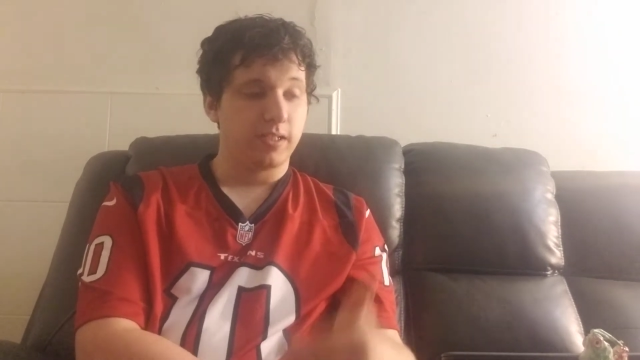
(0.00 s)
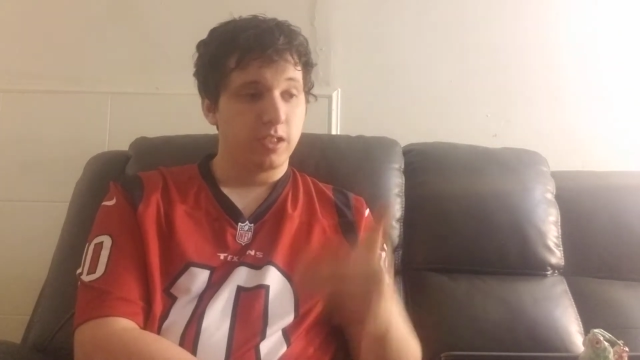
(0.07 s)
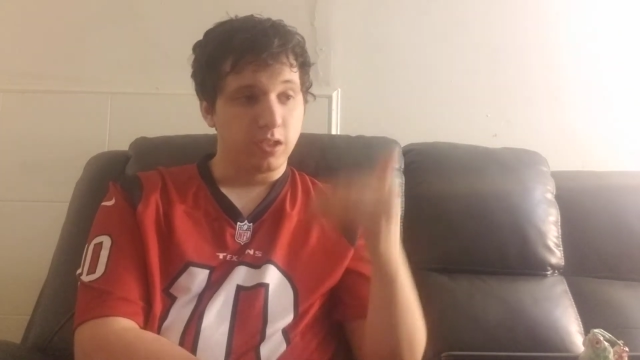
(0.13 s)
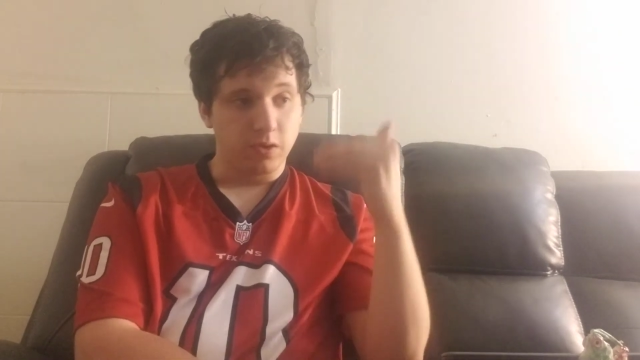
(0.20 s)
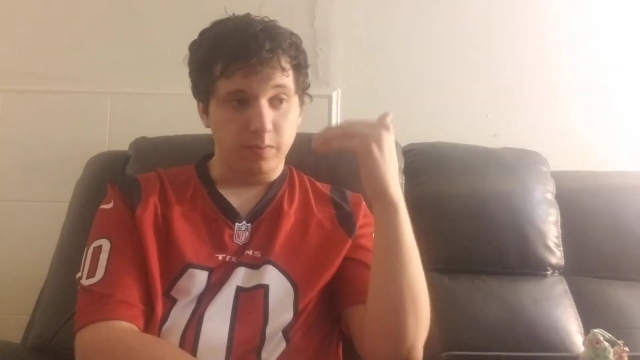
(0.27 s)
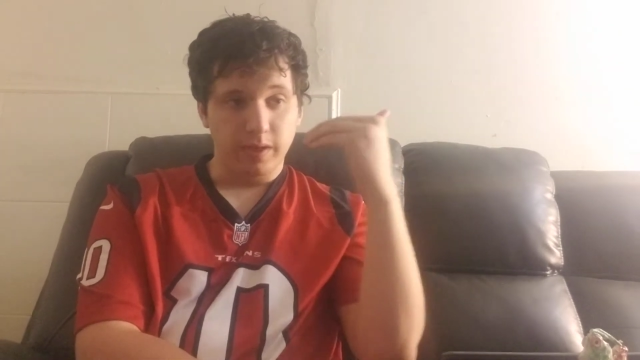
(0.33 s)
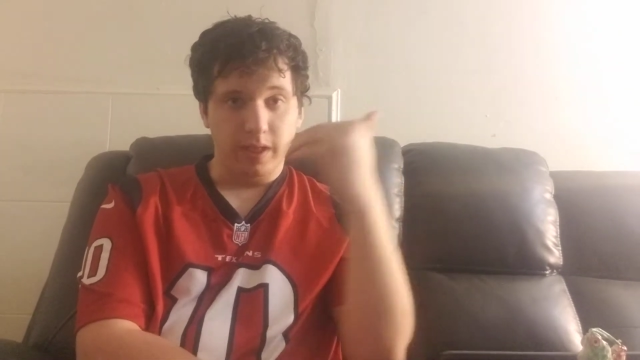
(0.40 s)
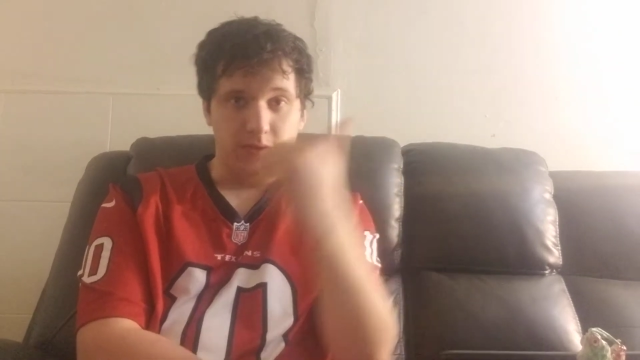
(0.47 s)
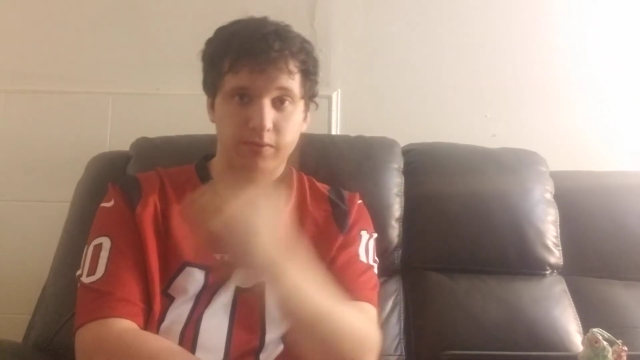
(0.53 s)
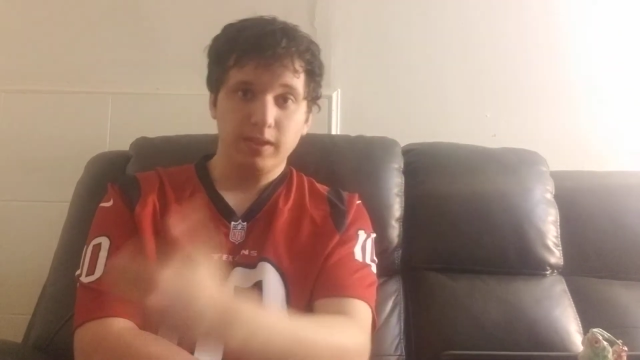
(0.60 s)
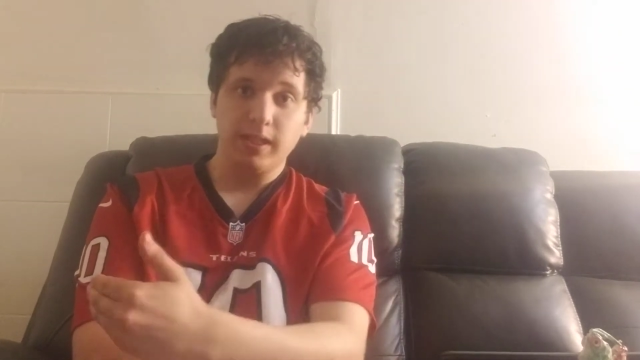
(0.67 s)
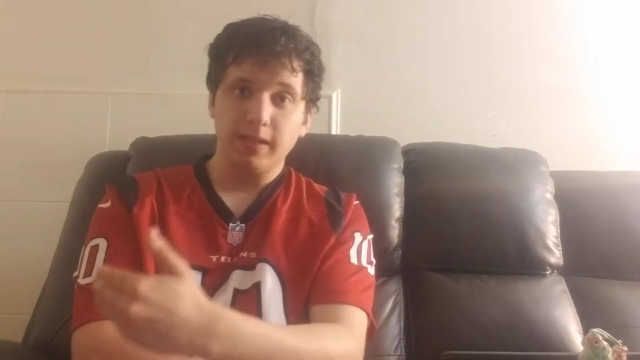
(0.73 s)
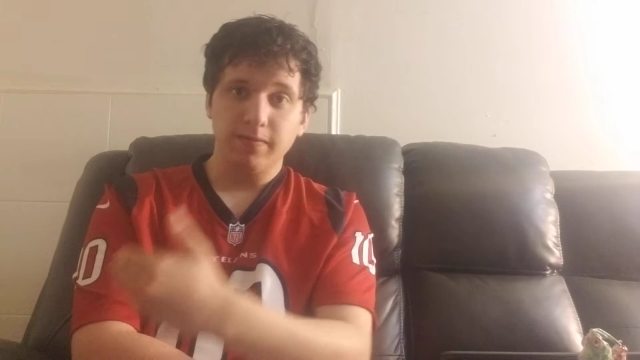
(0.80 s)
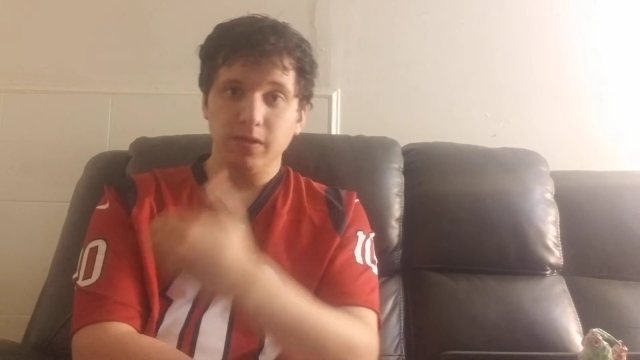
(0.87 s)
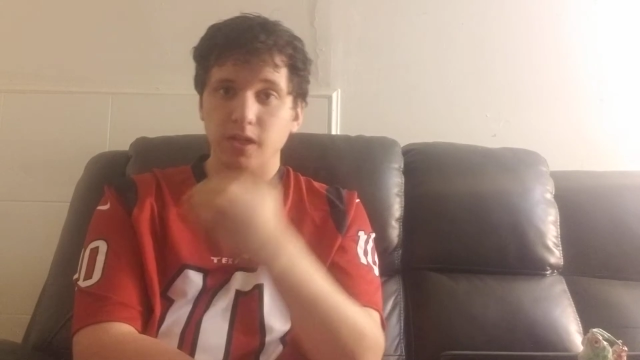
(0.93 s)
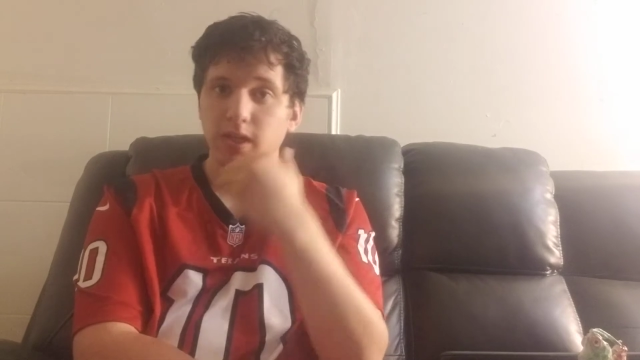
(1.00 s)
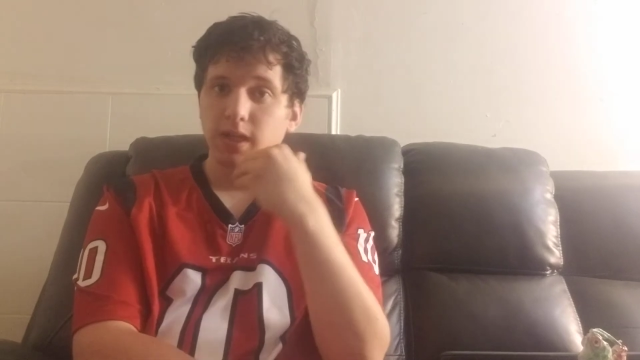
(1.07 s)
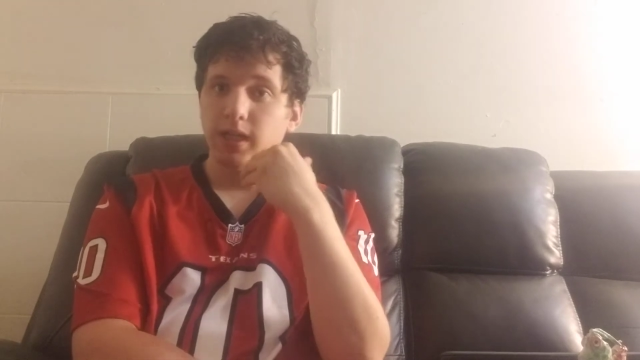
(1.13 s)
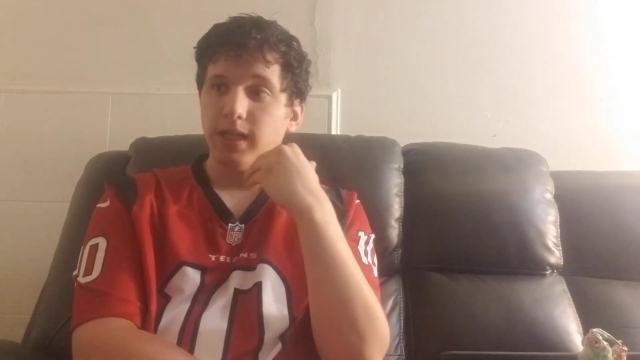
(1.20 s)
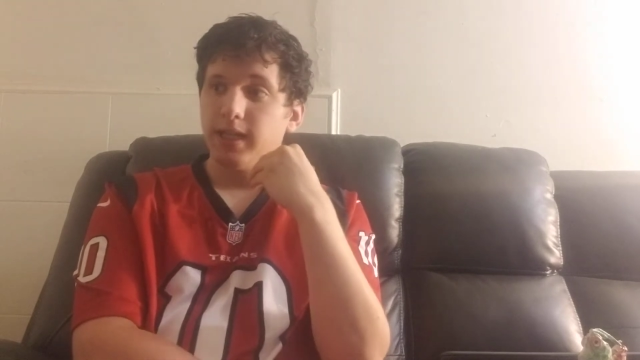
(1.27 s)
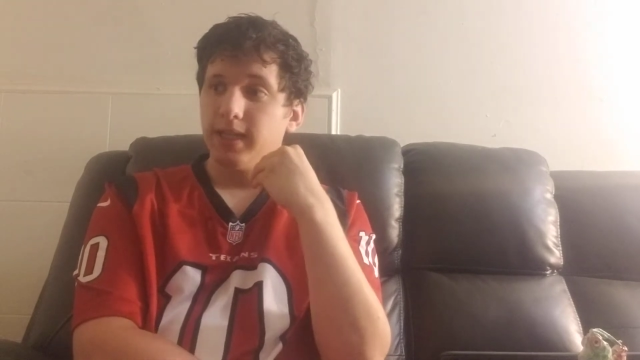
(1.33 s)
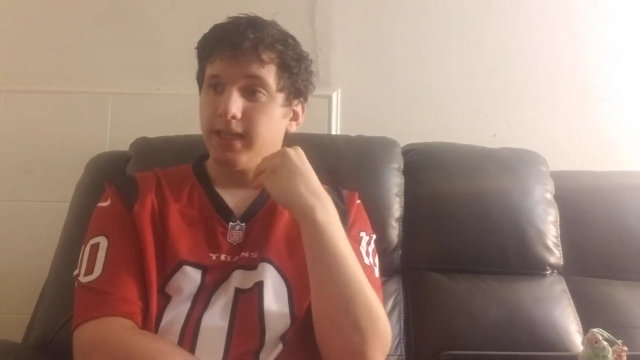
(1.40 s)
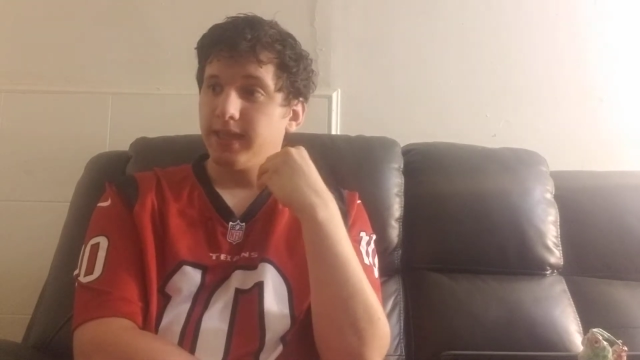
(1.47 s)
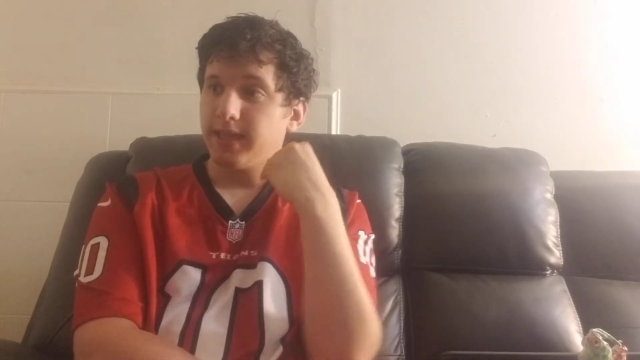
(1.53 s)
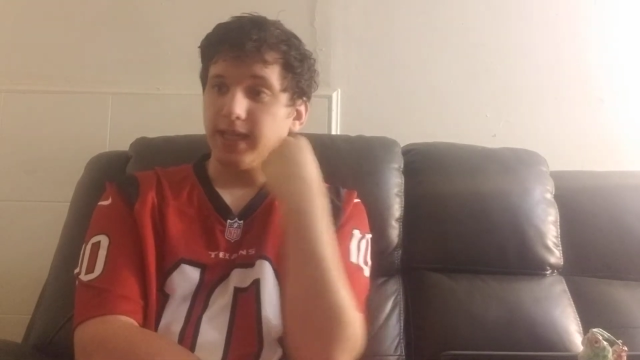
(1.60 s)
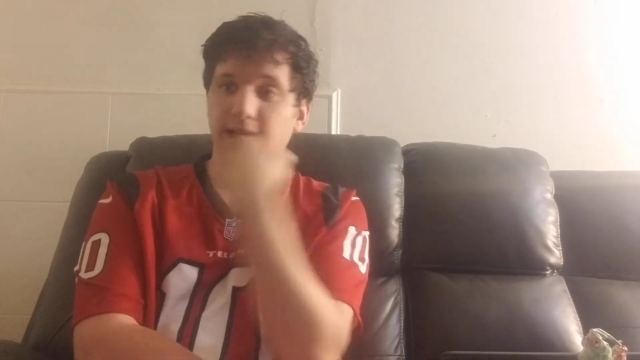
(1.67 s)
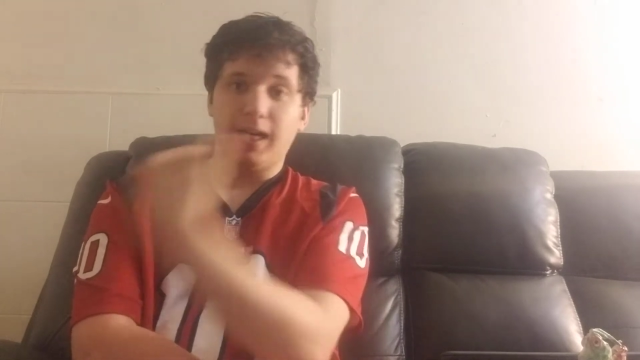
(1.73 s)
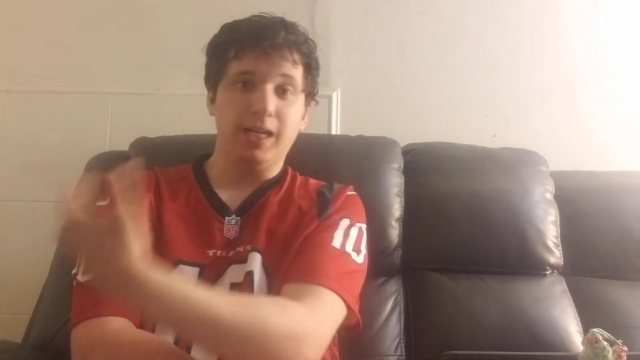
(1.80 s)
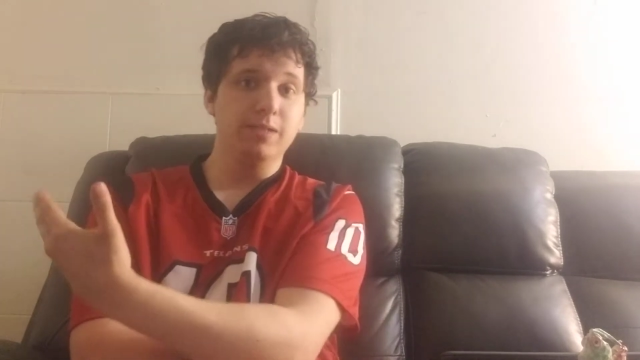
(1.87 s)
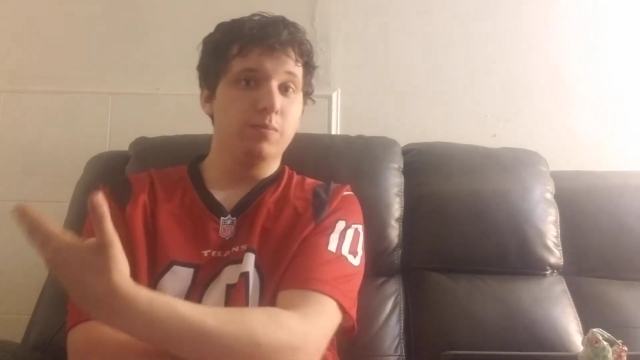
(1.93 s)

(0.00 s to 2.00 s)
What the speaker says: So we get a receiver that costs